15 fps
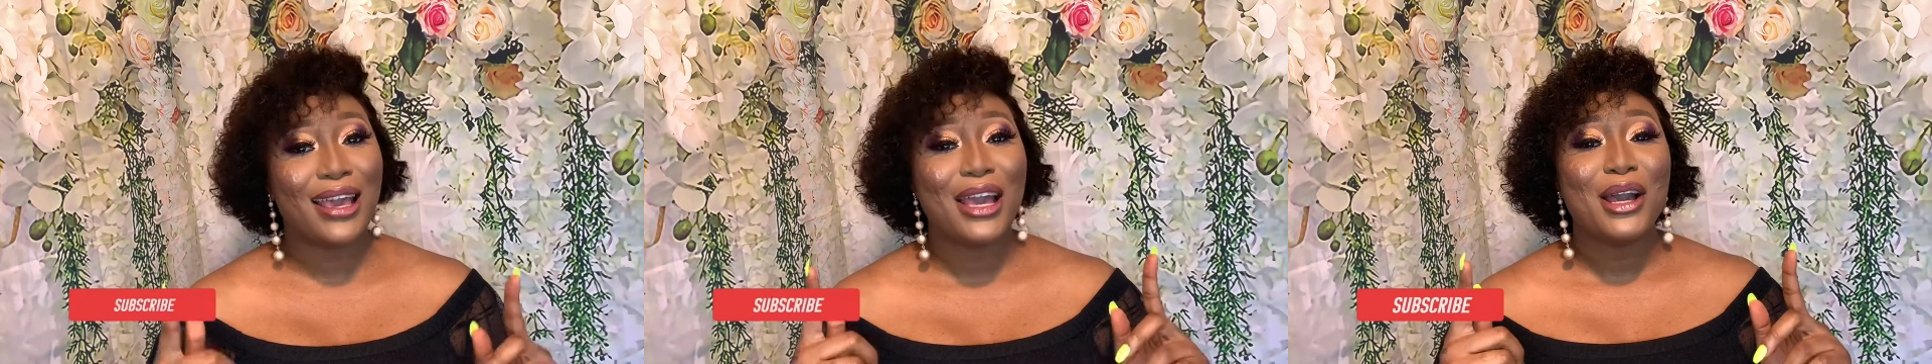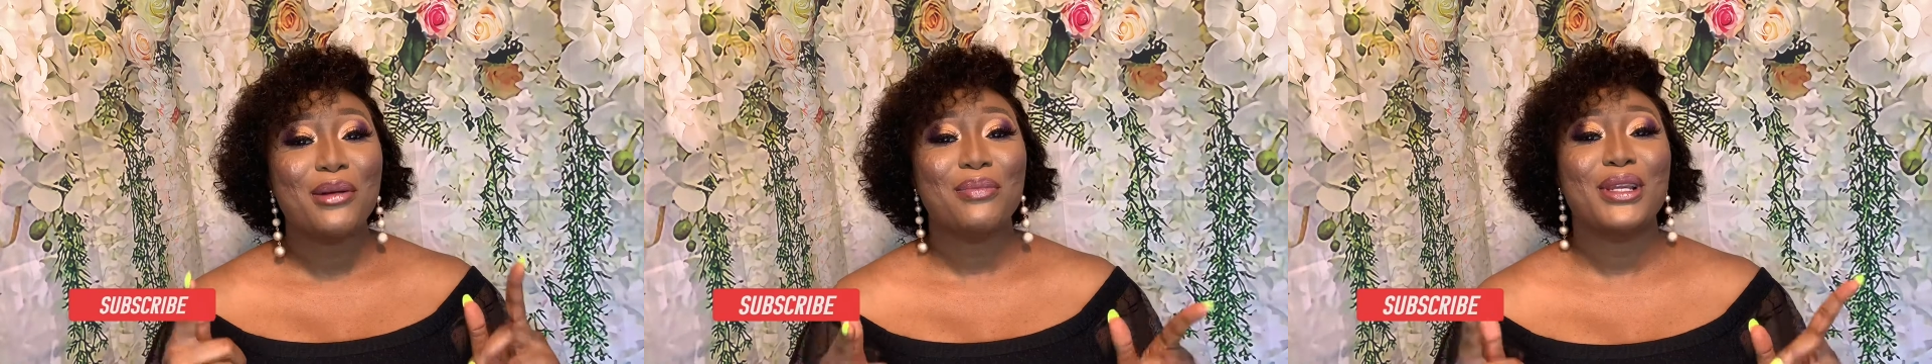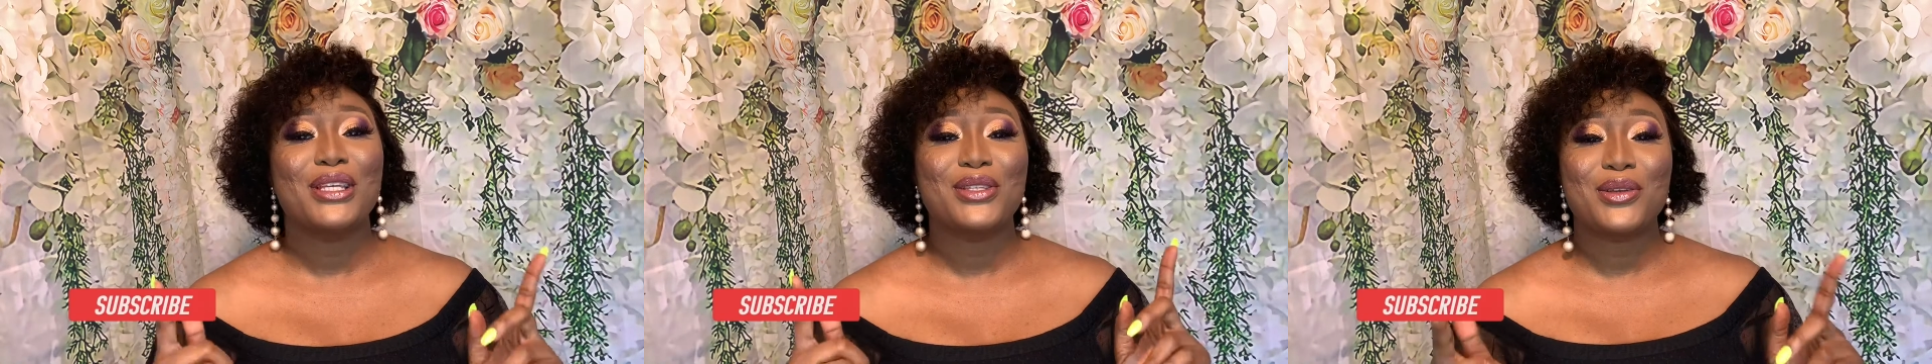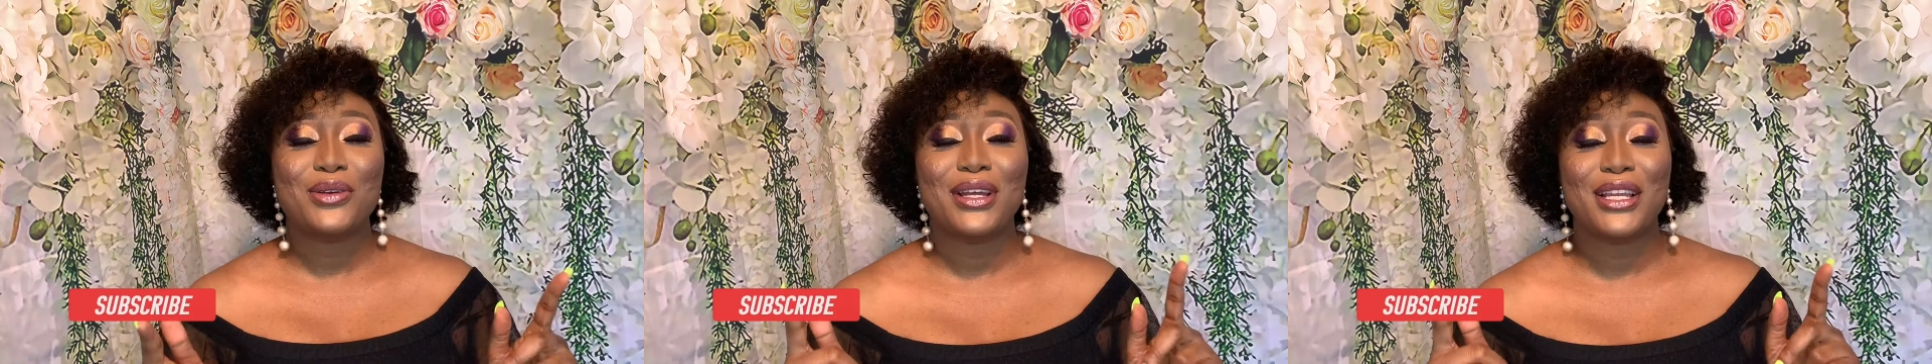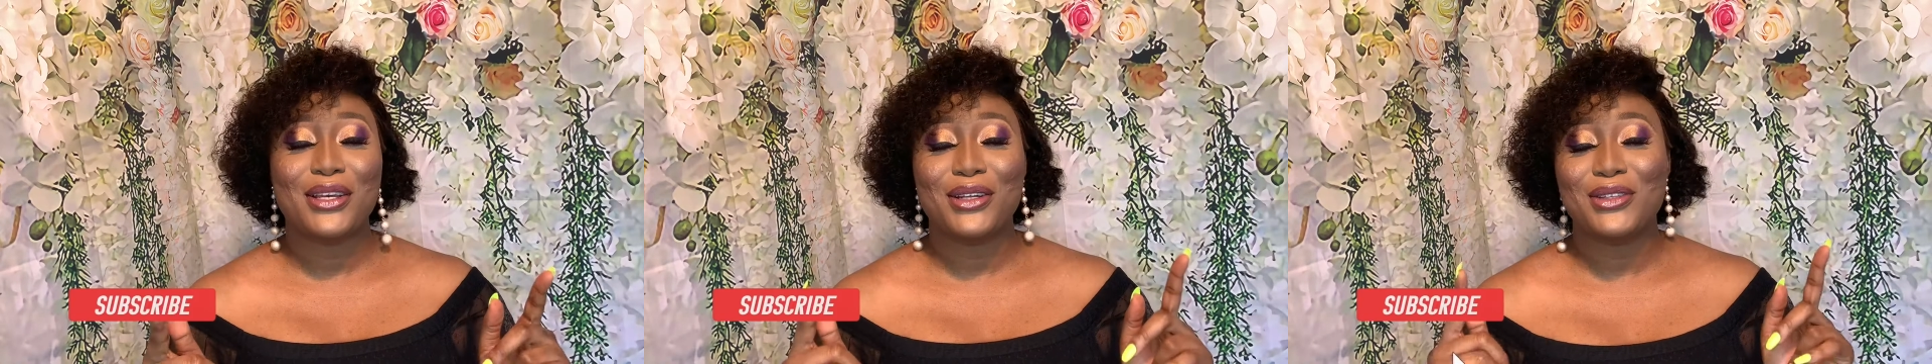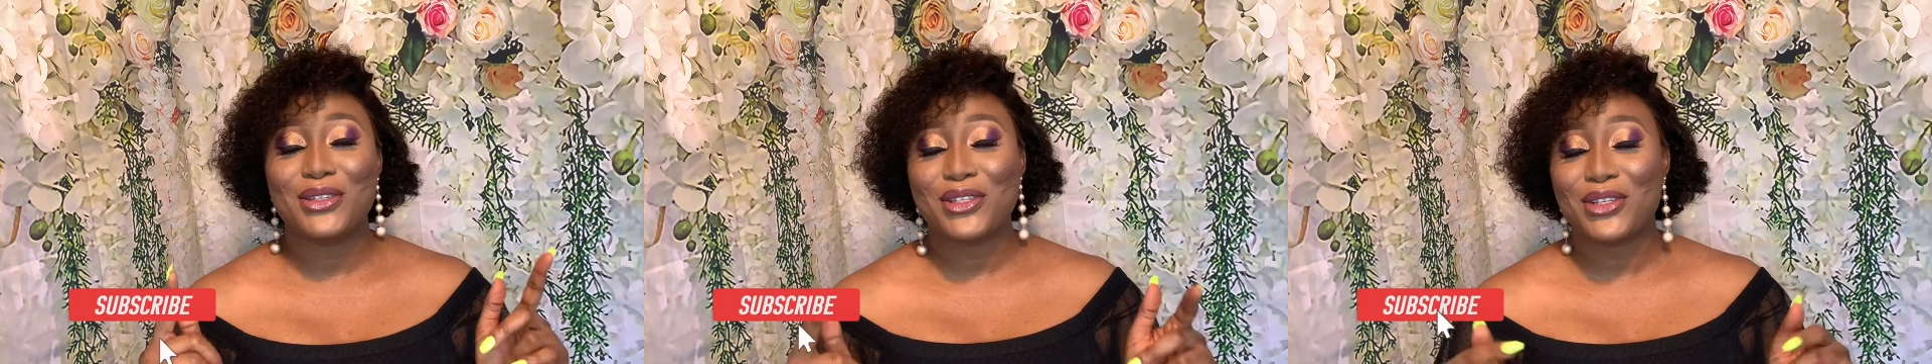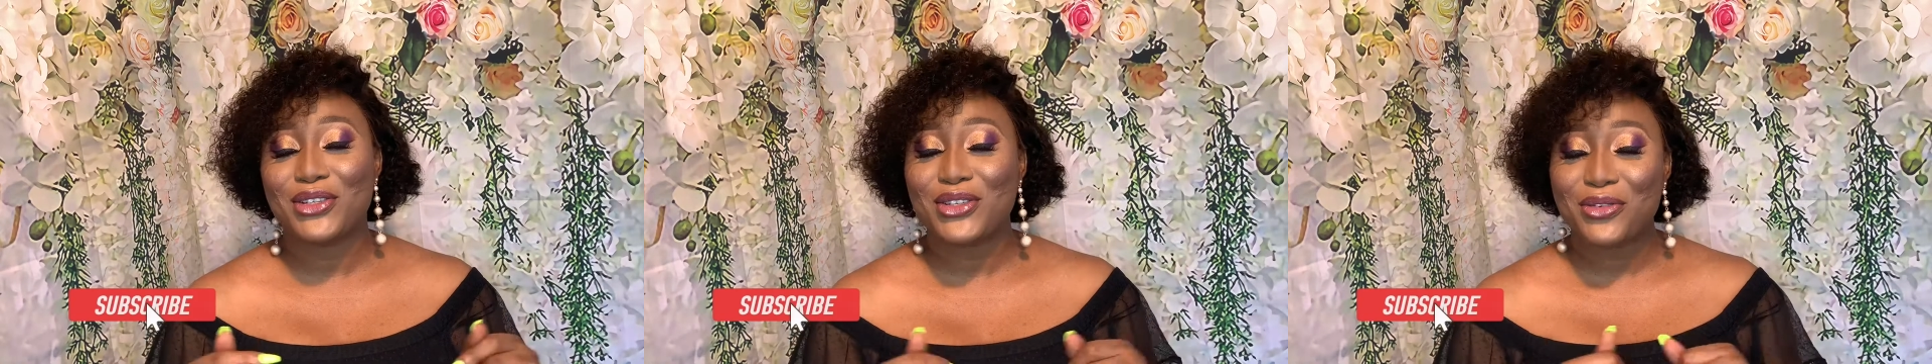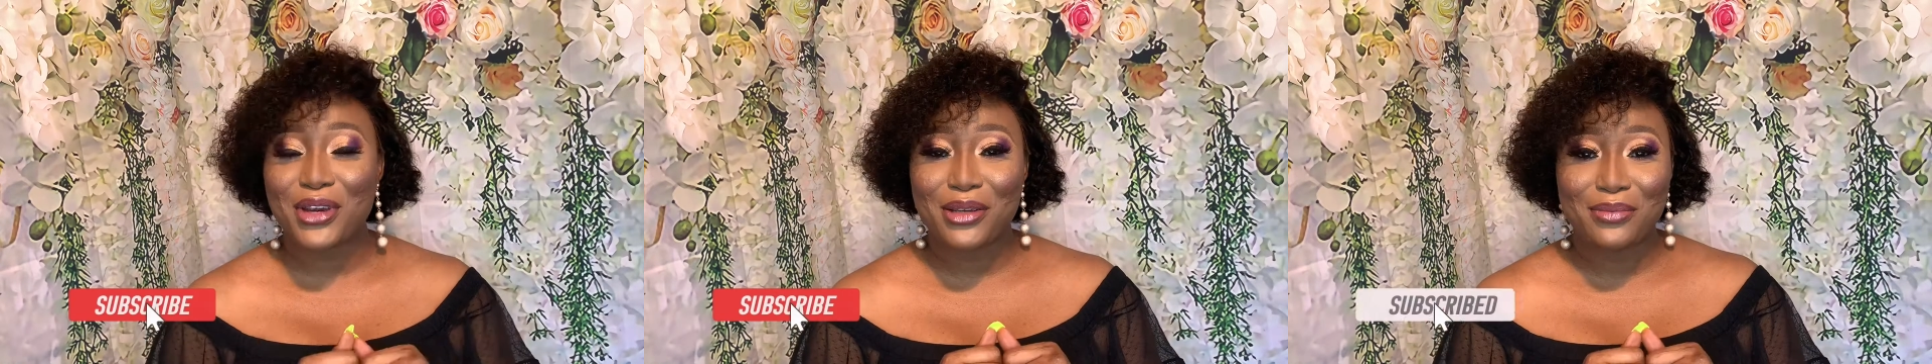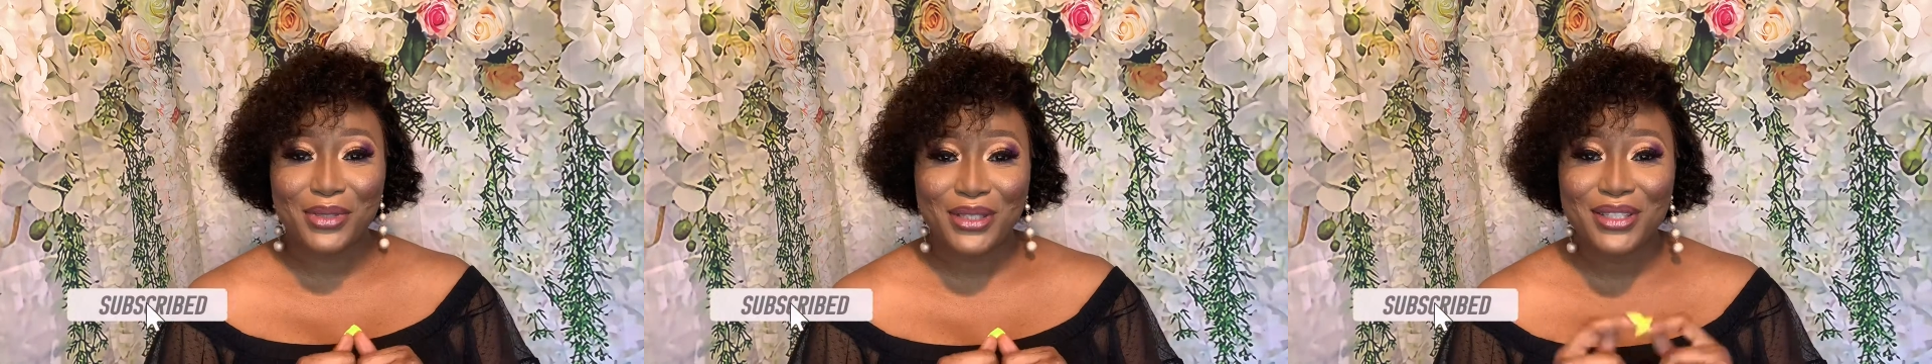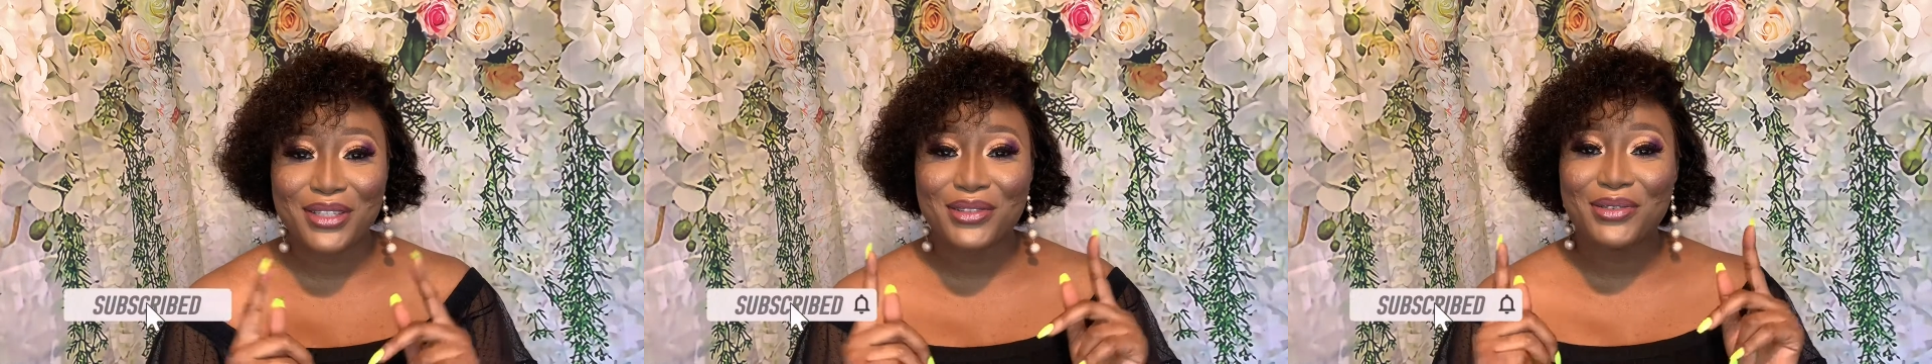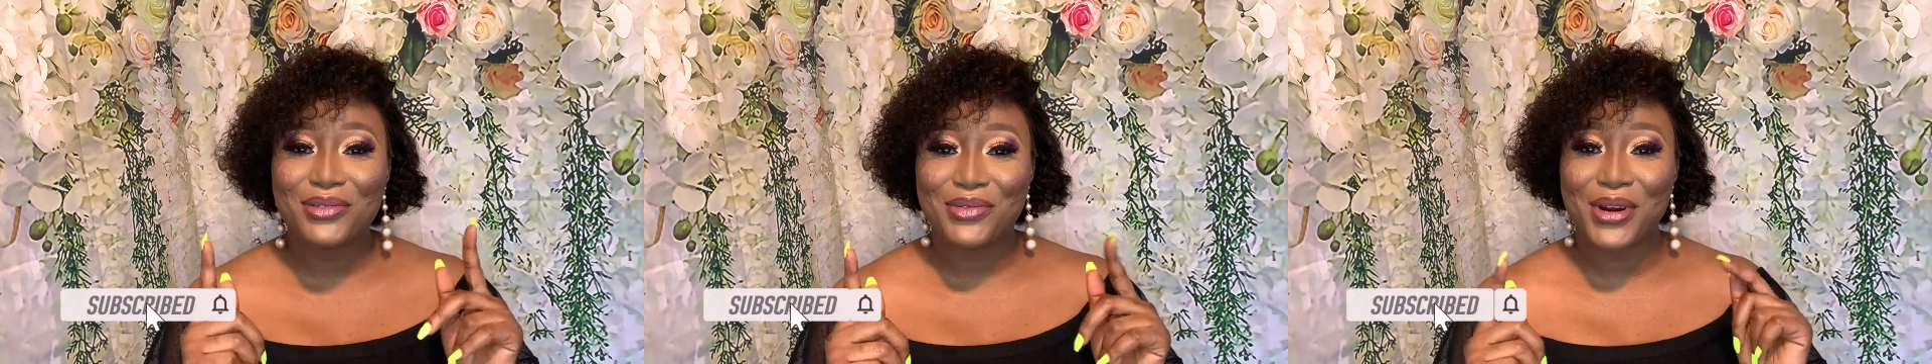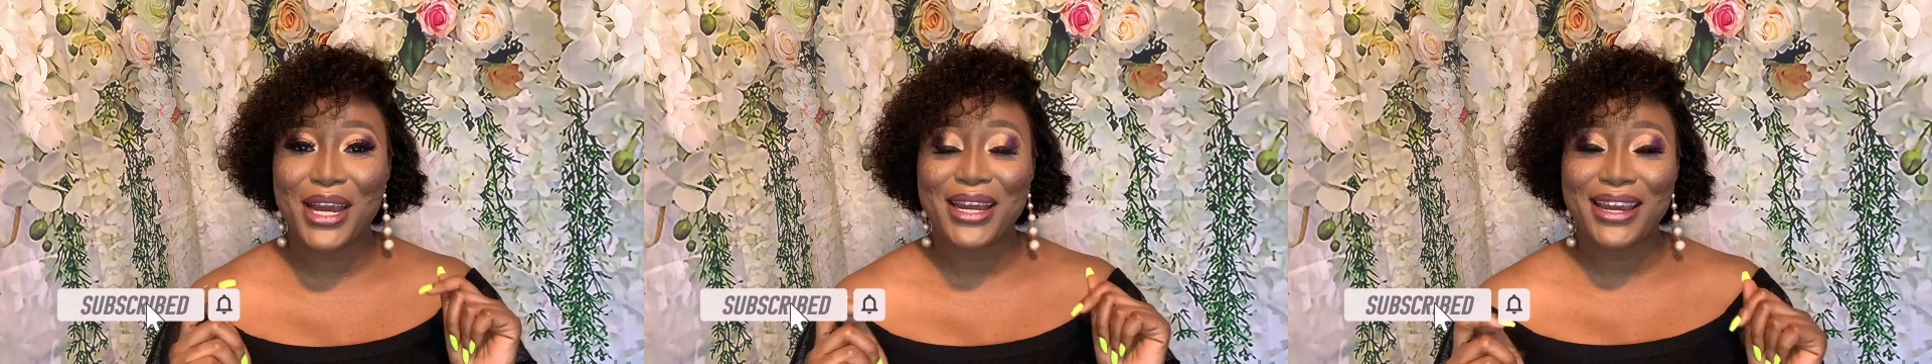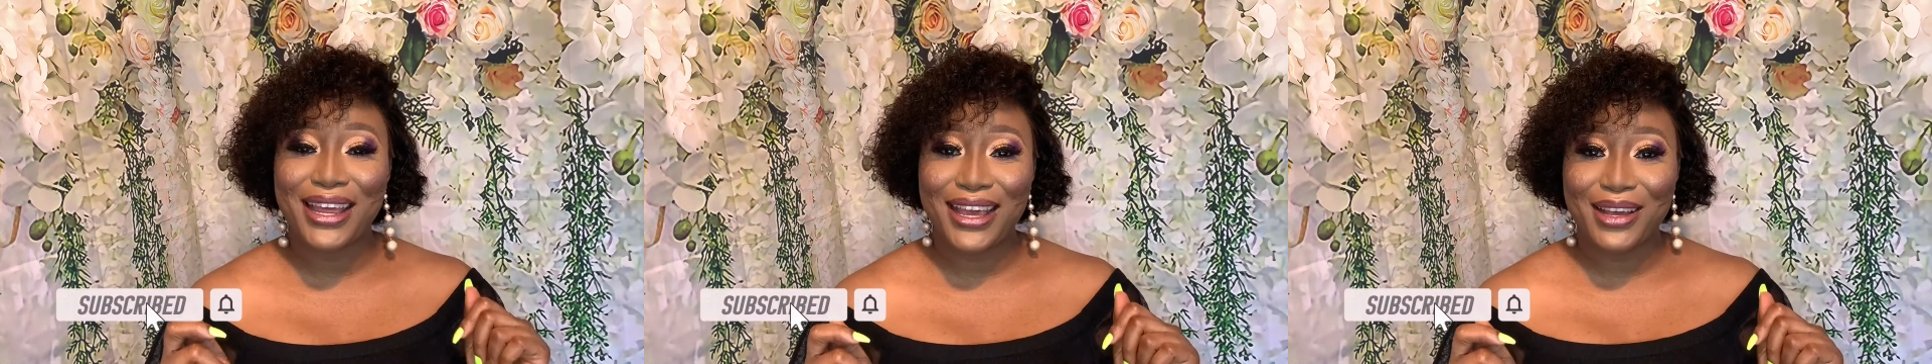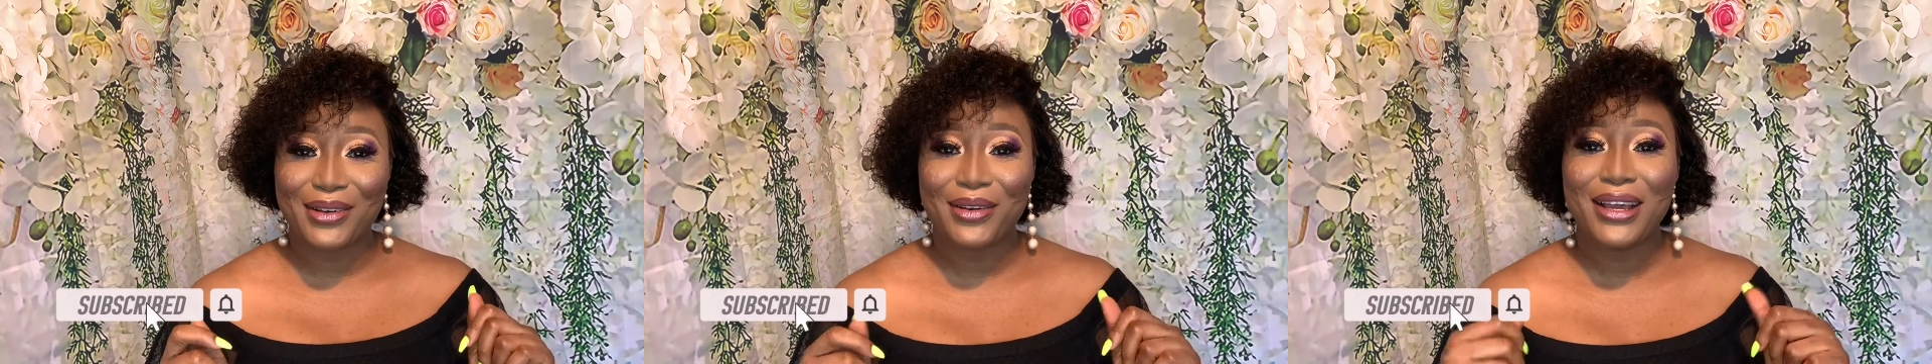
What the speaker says: please go click on the subscribe button right now.